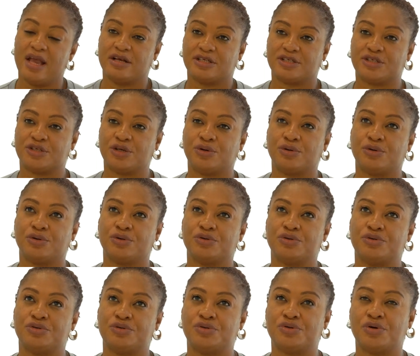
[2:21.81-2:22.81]
so
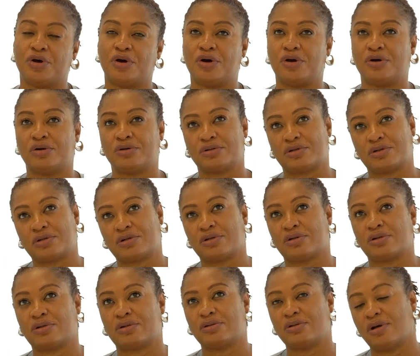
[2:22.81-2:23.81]
your
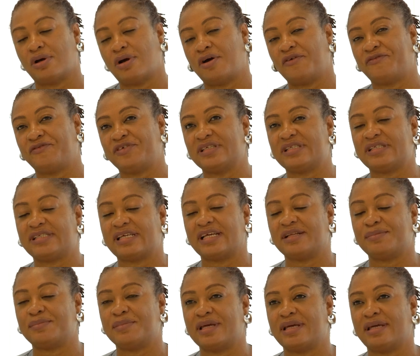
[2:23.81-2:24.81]
office
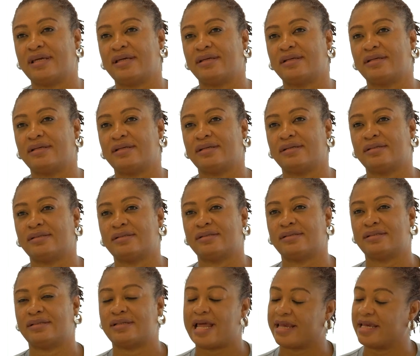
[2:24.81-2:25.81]
sent me
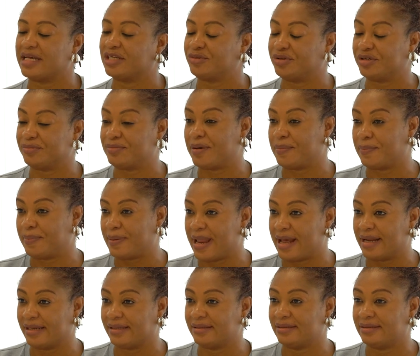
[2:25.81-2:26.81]
like a treatment
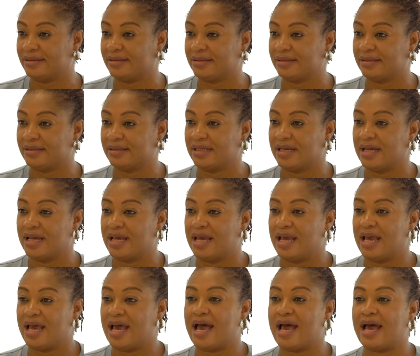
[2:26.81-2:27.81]
plan,
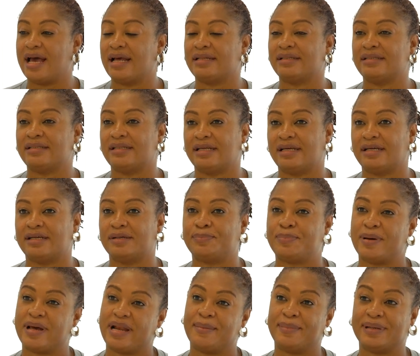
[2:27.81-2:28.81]
and uh,
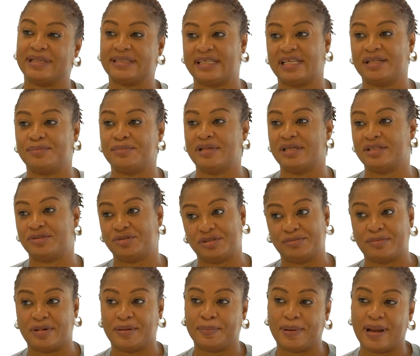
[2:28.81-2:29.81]
Panama sent me a
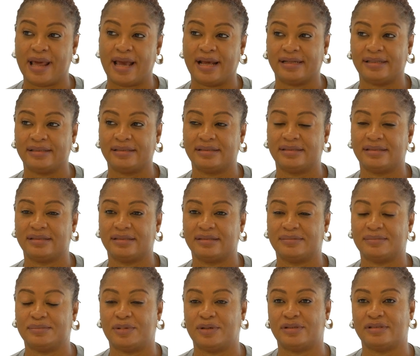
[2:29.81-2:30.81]
treatment plan,
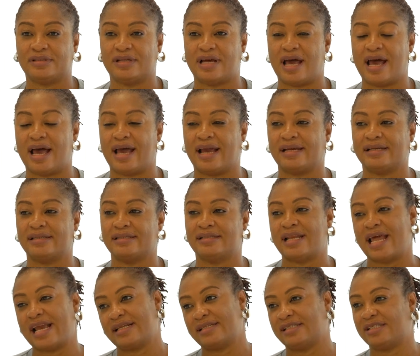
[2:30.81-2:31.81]
but I
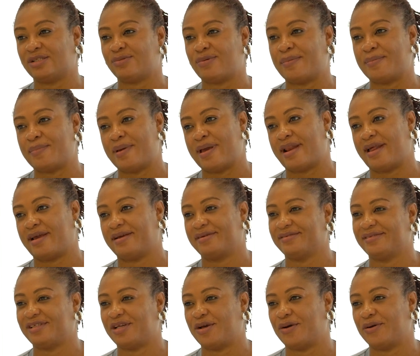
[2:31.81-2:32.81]
like this one better.
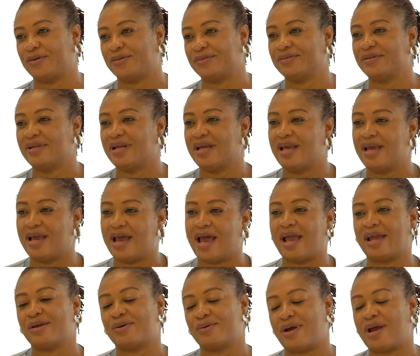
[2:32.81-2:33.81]
So
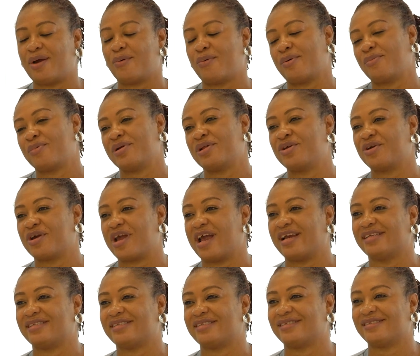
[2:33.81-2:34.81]
I, I went with you
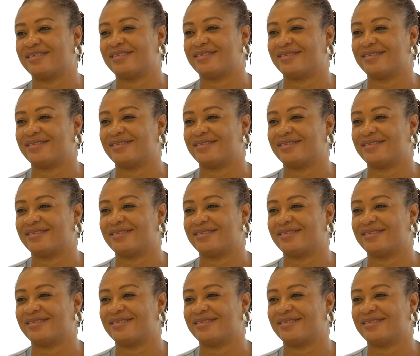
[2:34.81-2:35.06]
guys. Mm